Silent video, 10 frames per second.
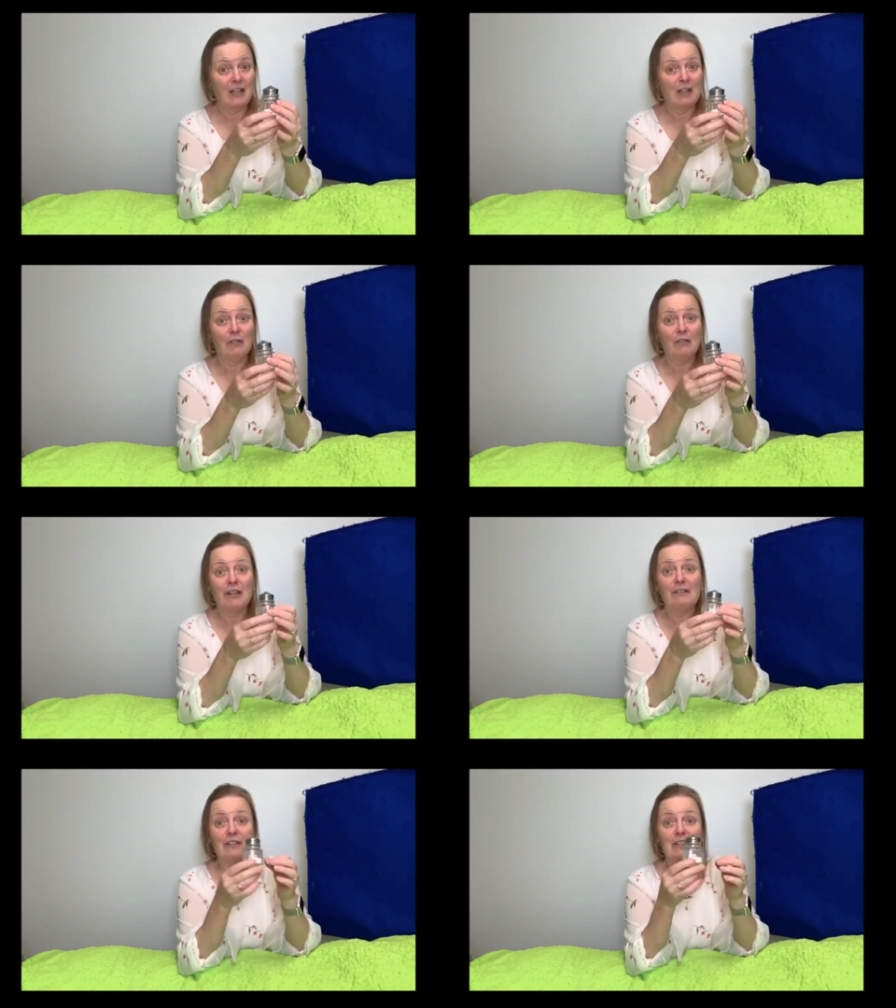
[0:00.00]
Or if
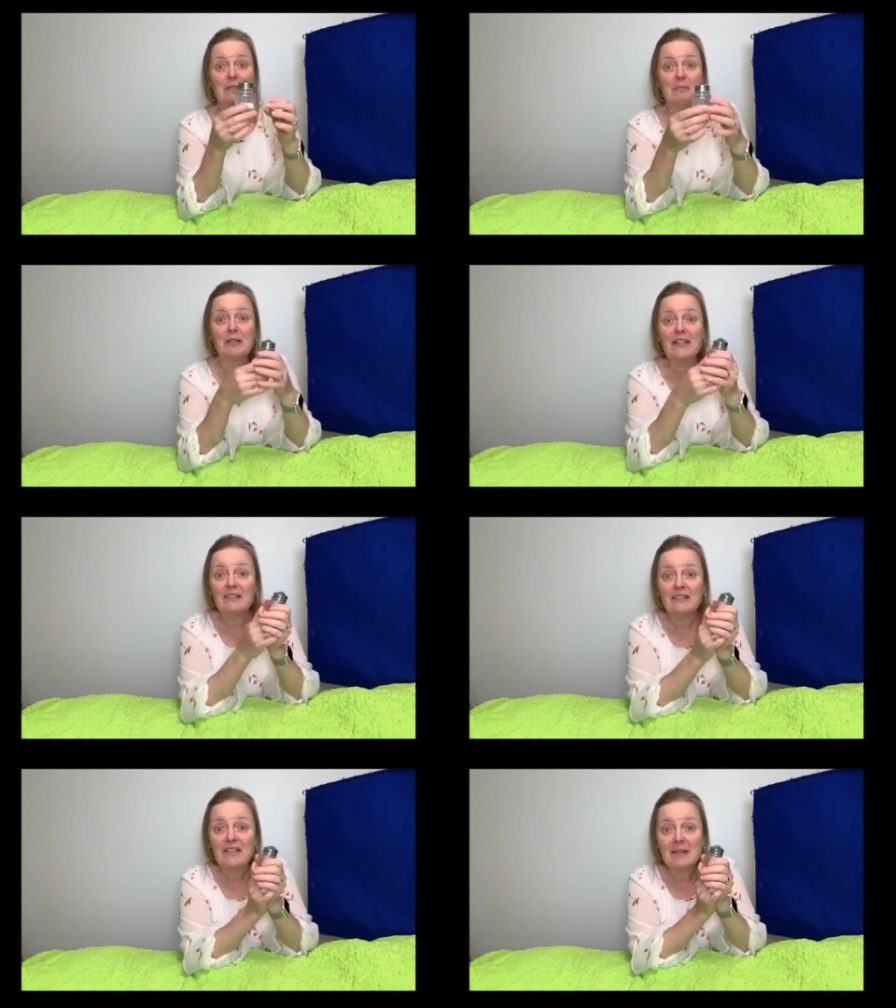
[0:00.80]
you sprinkle
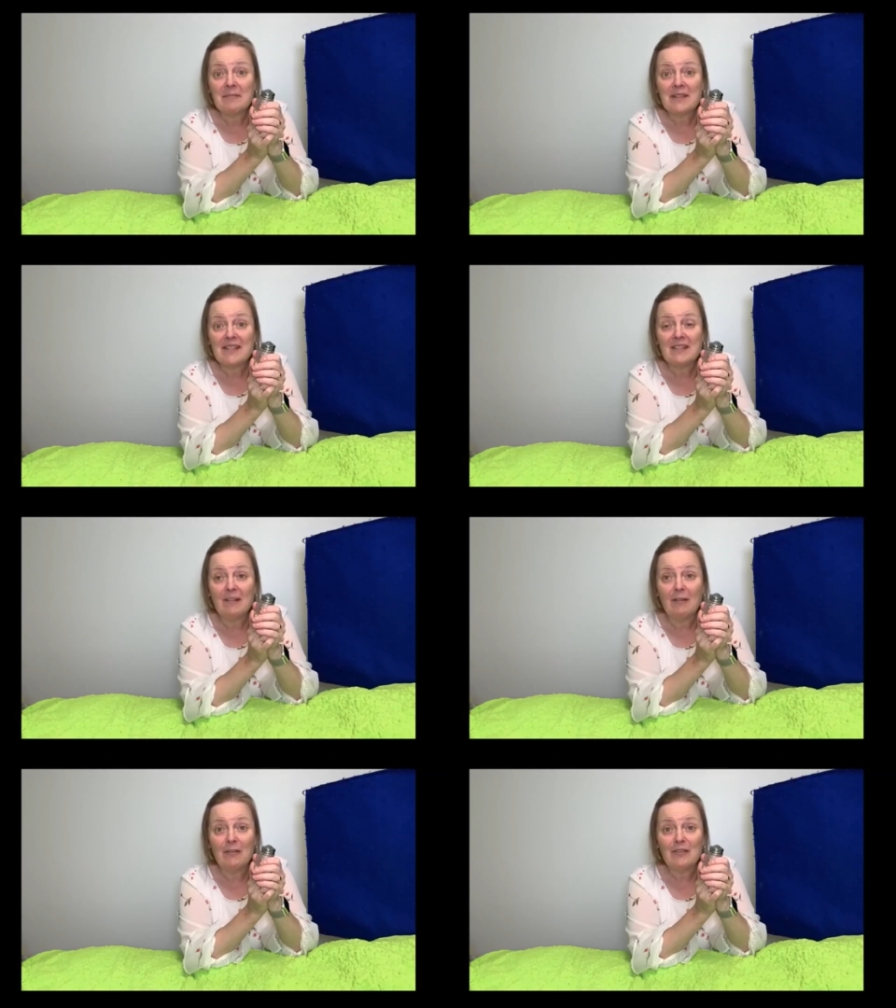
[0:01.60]
some
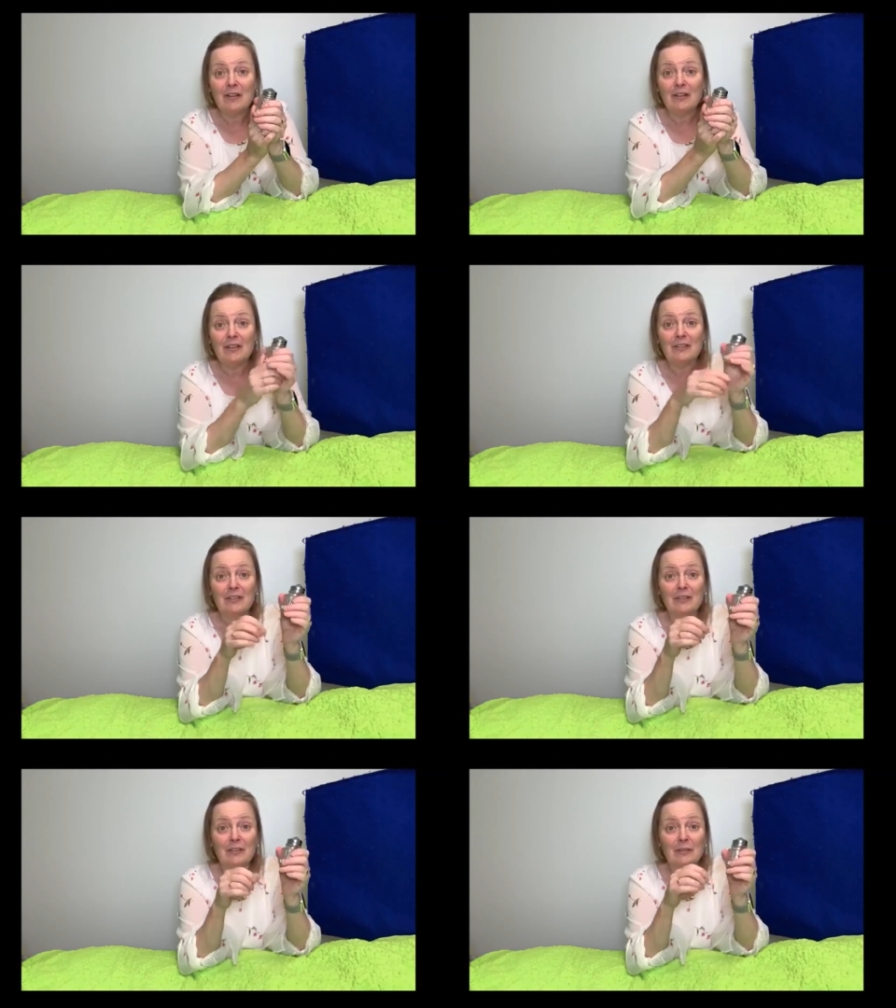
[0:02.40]
salt on your
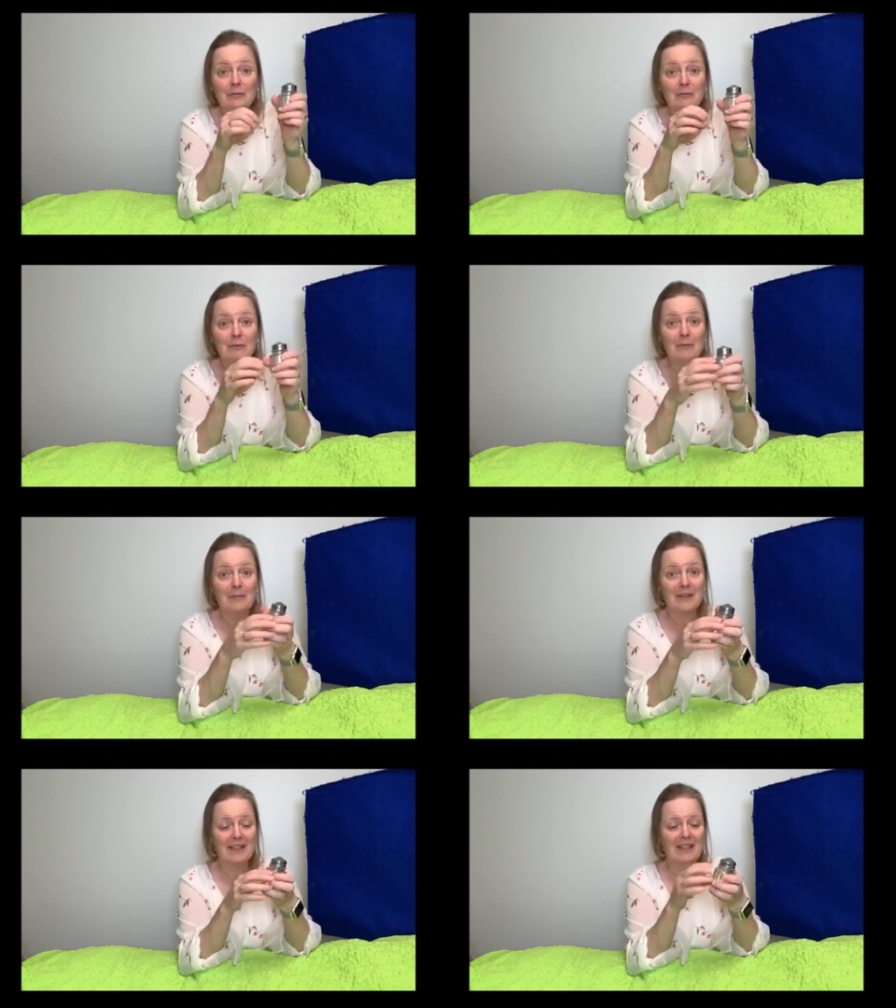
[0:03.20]
glue
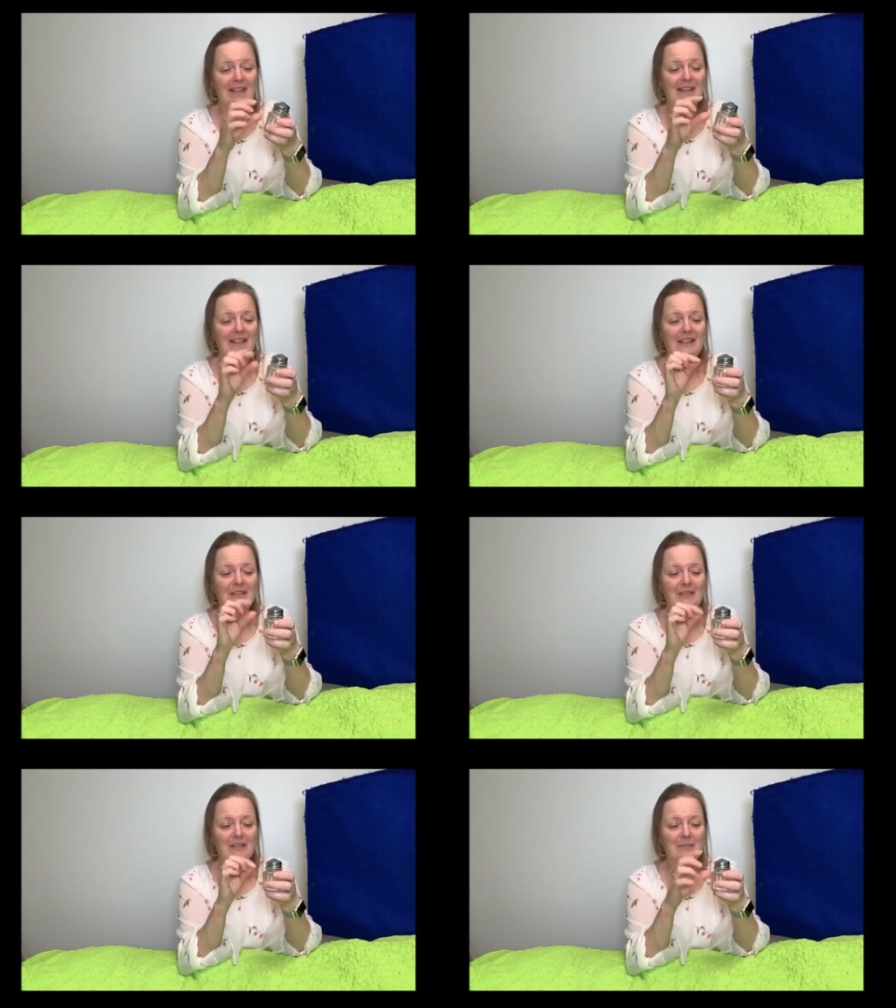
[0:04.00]
and then
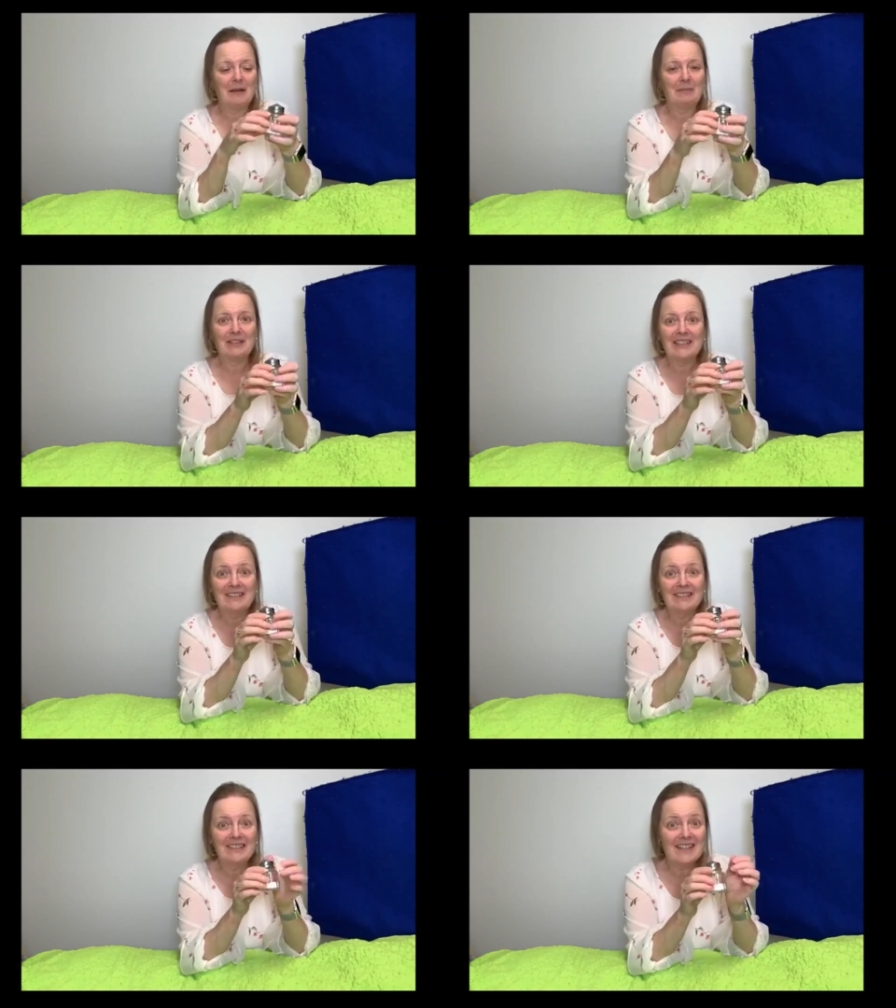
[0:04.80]
use pipe
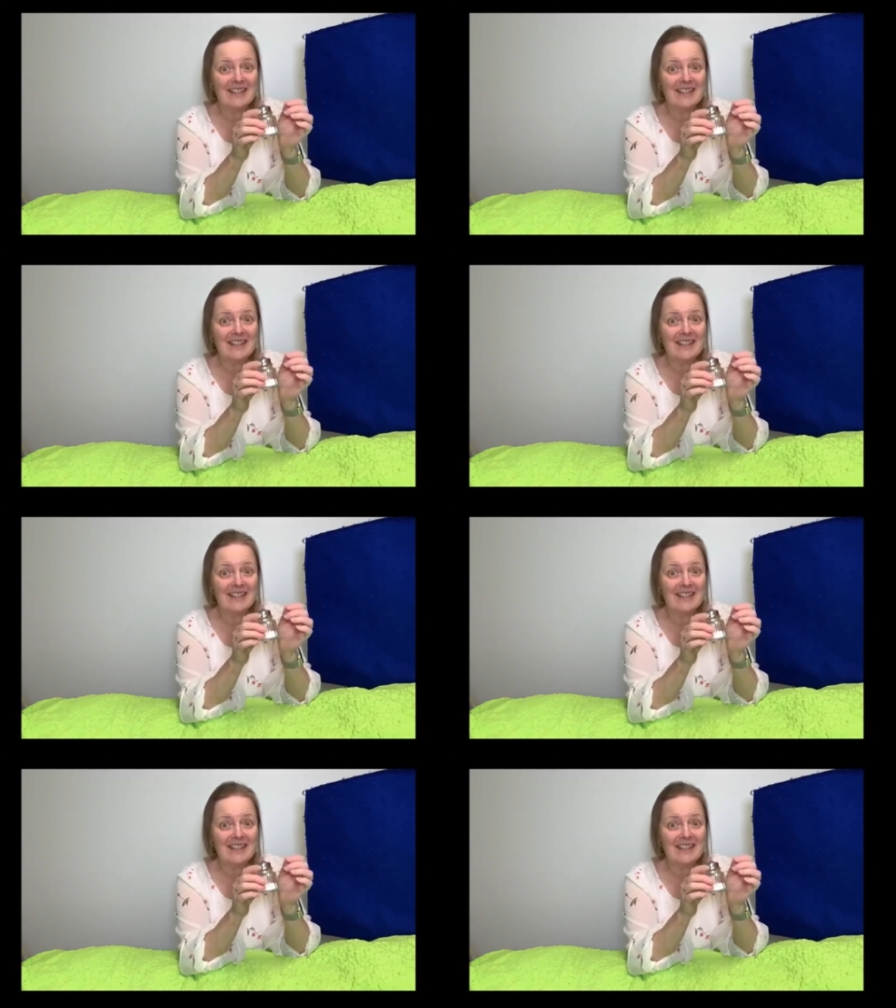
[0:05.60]
cleaners,